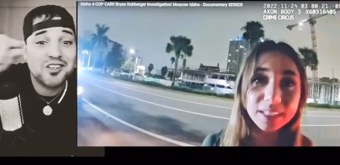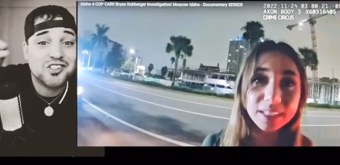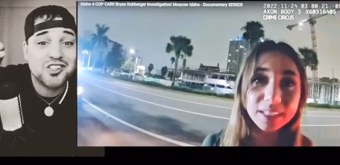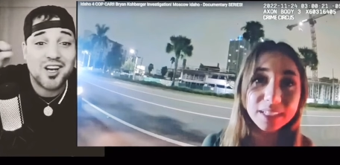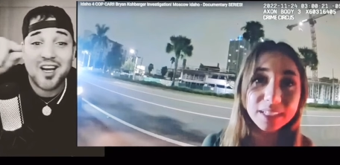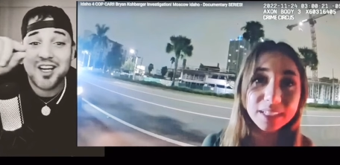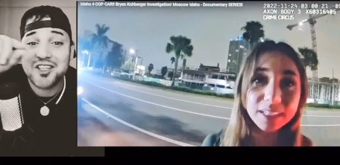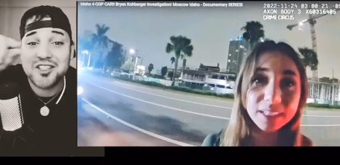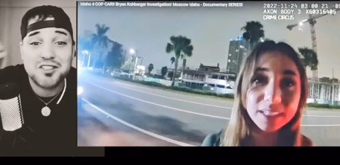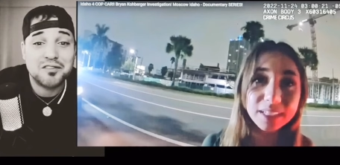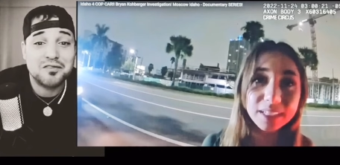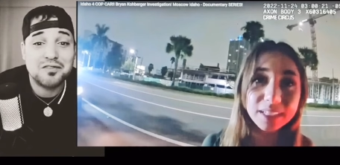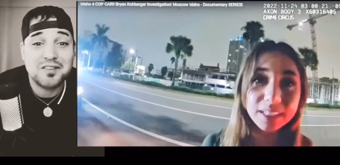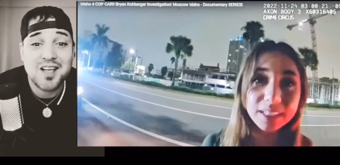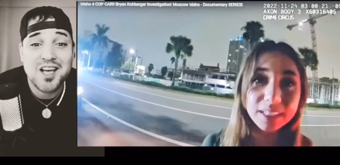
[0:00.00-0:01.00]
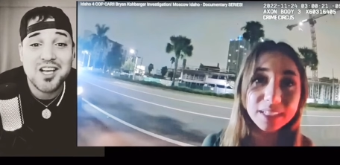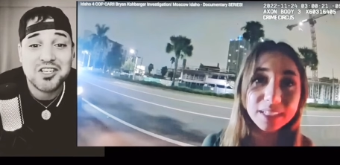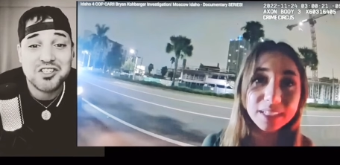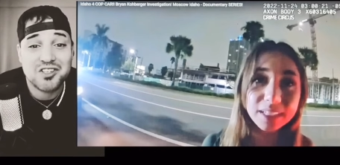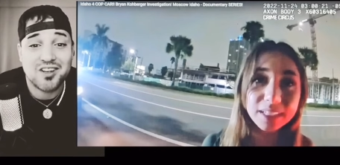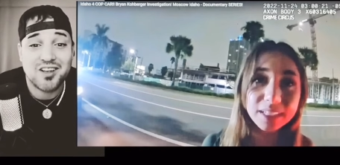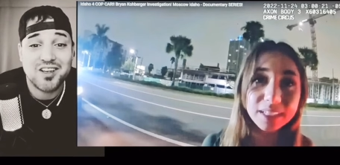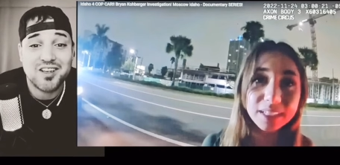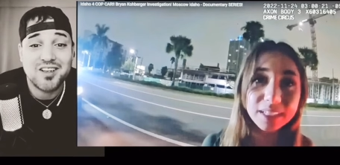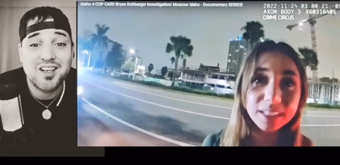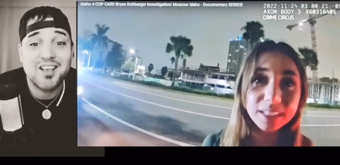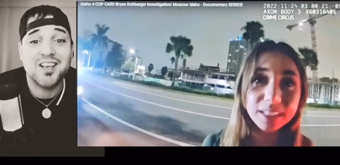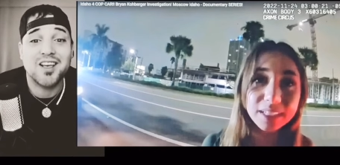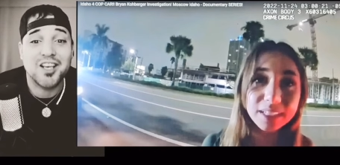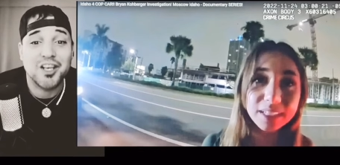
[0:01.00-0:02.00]
Speaker 1: shines the flashlight
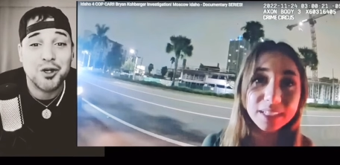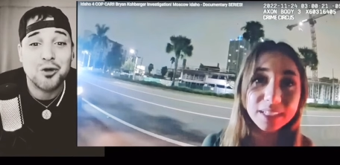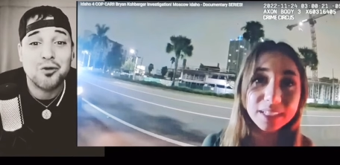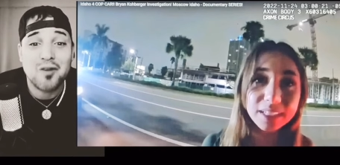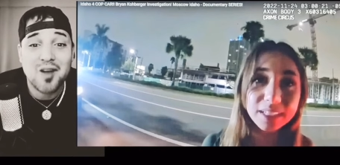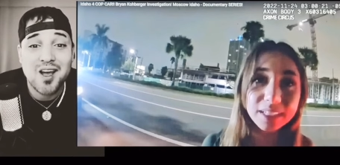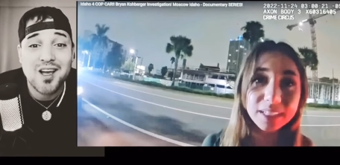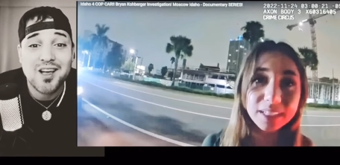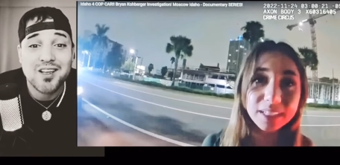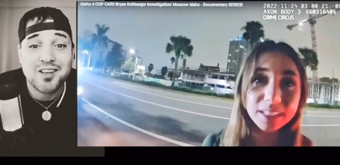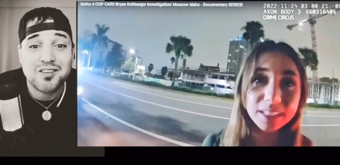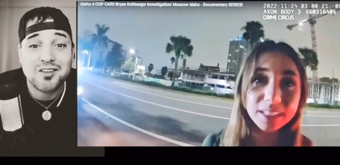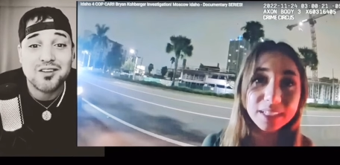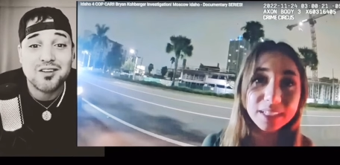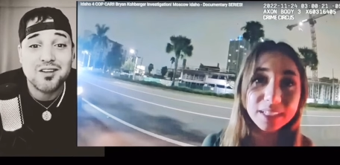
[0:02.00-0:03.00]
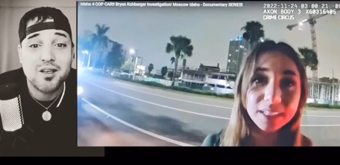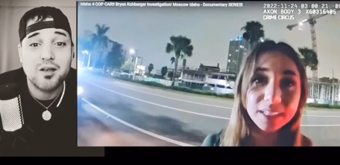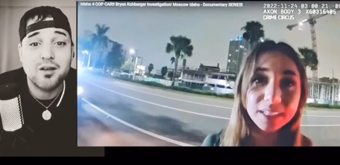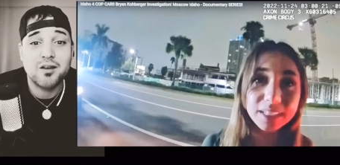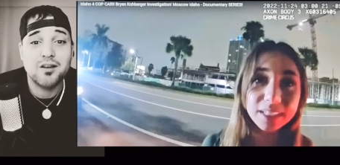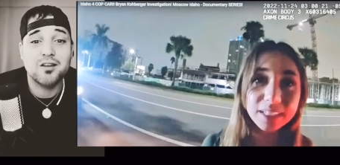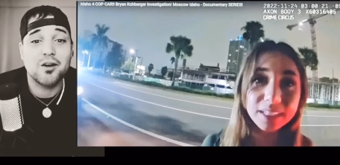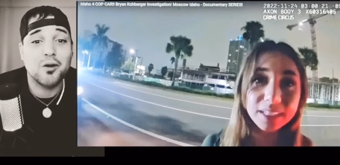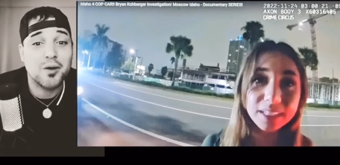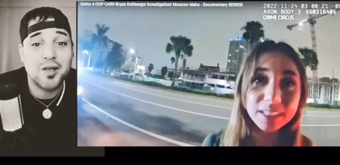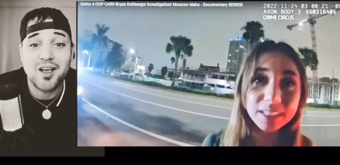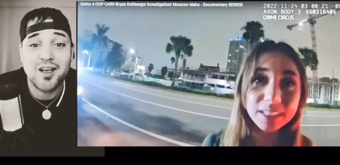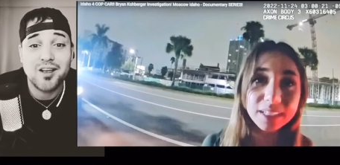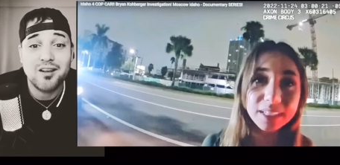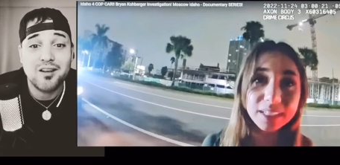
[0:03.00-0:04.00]
in her eyes.
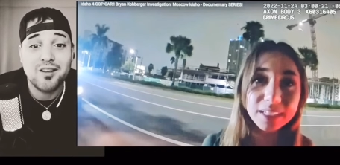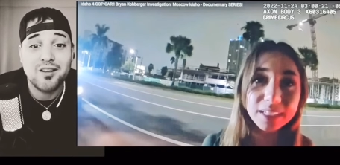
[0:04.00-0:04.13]
Okay?